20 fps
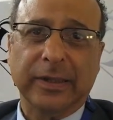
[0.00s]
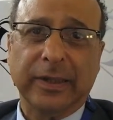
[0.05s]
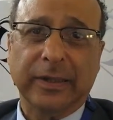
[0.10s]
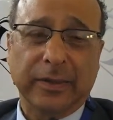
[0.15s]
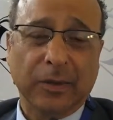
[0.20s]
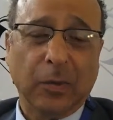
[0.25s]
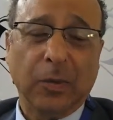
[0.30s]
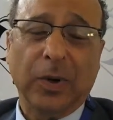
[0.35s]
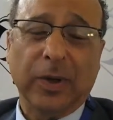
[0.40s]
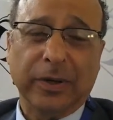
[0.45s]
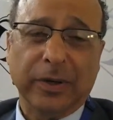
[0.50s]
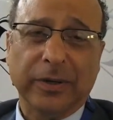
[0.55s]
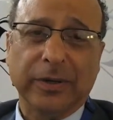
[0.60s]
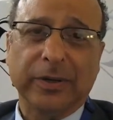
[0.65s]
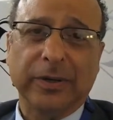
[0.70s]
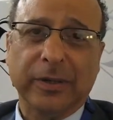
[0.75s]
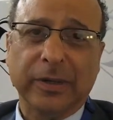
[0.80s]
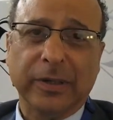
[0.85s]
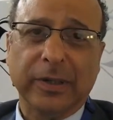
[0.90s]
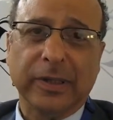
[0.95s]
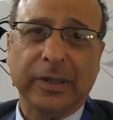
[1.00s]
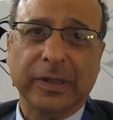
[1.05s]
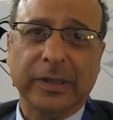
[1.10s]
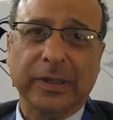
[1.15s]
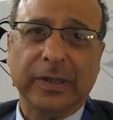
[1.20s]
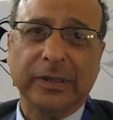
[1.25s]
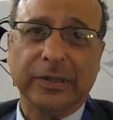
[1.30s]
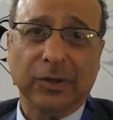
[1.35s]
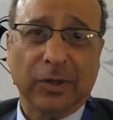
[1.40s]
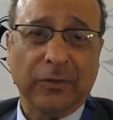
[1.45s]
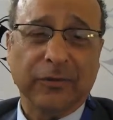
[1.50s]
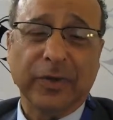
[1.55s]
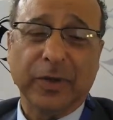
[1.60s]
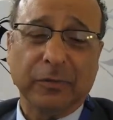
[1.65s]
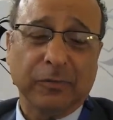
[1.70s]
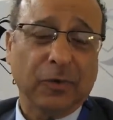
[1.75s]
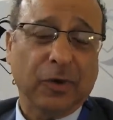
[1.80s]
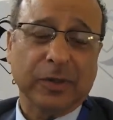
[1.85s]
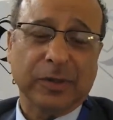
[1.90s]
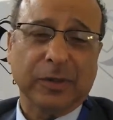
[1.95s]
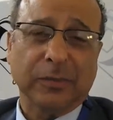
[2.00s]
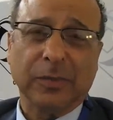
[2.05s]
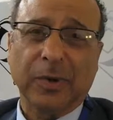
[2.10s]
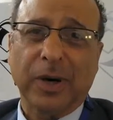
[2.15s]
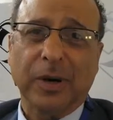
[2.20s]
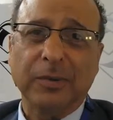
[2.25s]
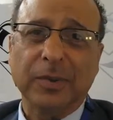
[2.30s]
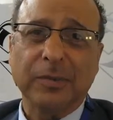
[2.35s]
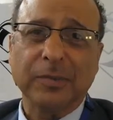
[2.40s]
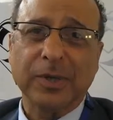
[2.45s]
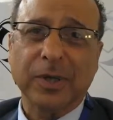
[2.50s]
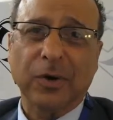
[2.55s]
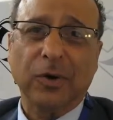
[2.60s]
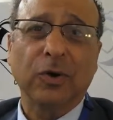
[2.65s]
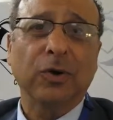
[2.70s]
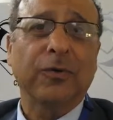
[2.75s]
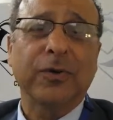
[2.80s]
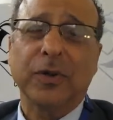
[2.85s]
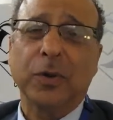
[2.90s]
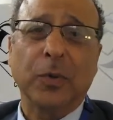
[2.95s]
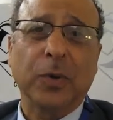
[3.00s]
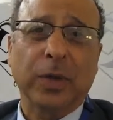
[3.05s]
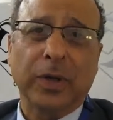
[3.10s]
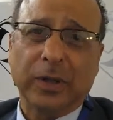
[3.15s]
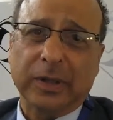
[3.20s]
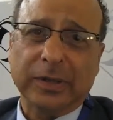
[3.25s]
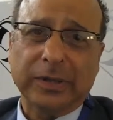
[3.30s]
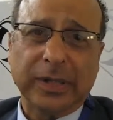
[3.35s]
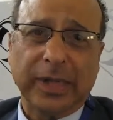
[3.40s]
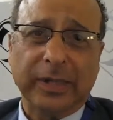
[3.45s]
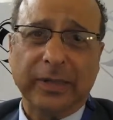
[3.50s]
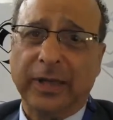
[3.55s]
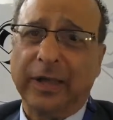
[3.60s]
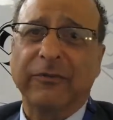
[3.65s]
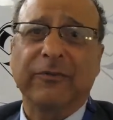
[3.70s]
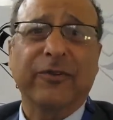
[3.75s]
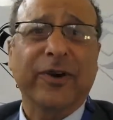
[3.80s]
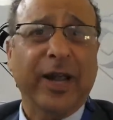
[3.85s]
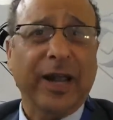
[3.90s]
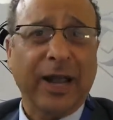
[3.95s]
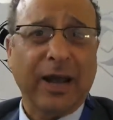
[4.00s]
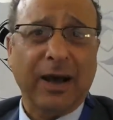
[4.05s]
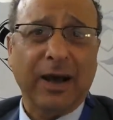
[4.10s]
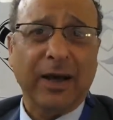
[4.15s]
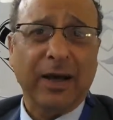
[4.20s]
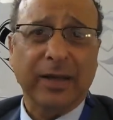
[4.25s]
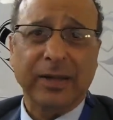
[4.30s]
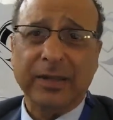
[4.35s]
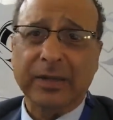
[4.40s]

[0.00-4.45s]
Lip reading: in the water, solving water problems all over the world, in Africa.